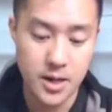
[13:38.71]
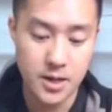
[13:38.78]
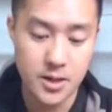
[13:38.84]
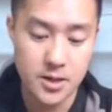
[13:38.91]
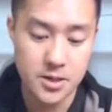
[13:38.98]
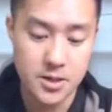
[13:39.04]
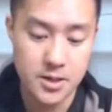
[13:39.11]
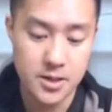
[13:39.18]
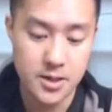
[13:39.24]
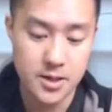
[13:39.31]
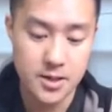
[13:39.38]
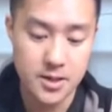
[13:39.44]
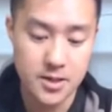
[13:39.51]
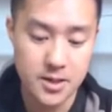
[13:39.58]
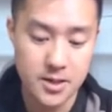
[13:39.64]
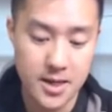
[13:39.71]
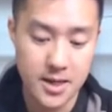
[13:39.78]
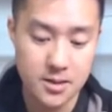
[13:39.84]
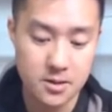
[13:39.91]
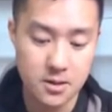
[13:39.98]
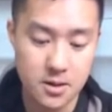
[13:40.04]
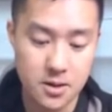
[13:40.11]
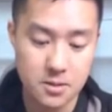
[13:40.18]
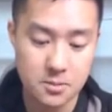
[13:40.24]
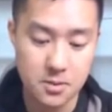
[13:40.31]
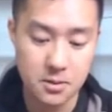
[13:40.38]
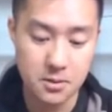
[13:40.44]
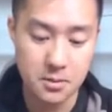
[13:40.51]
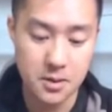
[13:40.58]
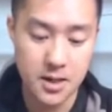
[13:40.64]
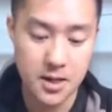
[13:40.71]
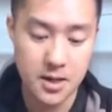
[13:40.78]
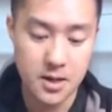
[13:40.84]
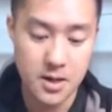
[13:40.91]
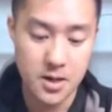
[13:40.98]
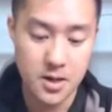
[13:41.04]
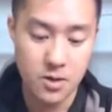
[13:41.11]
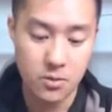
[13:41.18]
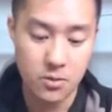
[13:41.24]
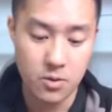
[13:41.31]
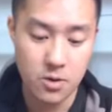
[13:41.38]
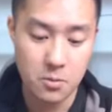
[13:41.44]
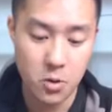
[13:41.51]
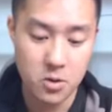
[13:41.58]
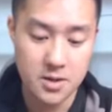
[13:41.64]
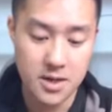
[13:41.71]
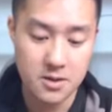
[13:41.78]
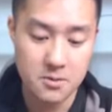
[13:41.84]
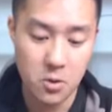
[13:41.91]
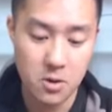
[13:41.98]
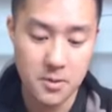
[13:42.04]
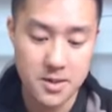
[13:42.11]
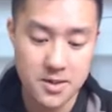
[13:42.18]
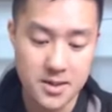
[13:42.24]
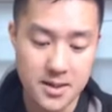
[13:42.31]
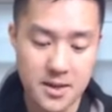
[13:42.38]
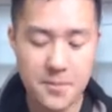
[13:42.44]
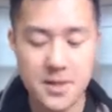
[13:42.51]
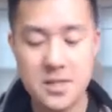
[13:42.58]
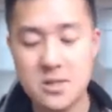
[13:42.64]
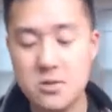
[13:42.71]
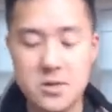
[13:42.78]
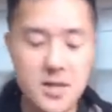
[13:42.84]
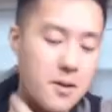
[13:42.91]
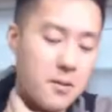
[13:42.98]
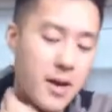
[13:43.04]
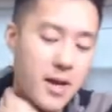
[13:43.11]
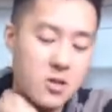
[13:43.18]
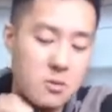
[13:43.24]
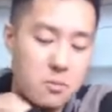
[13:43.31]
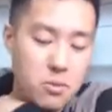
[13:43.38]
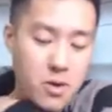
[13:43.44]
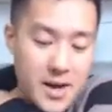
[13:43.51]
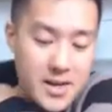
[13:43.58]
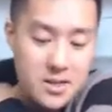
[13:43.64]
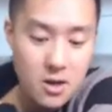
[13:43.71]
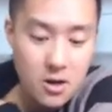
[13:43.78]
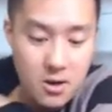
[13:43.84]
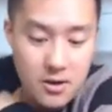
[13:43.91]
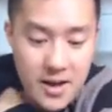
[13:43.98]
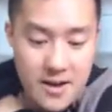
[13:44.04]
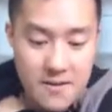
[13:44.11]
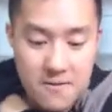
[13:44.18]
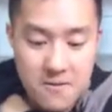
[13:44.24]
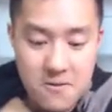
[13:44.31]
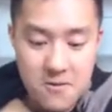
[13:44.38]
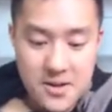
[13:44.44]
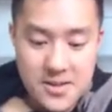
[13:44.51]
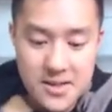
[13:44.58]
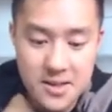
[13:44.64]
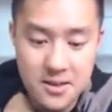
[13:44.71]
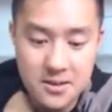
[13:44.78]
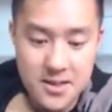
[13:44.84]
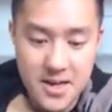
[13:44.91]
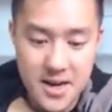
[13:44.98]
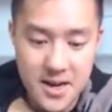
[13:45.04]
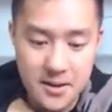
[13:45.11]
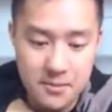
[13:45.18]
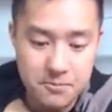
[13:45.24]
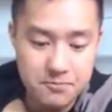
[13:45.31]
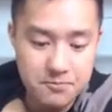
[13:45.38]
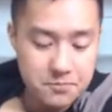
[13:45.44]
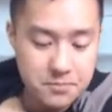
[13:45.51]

in addition, in this attack's cost, blah, blah, blah, when your opponent's active Pokemon is knocked out, basically you take an extra prize card every single time.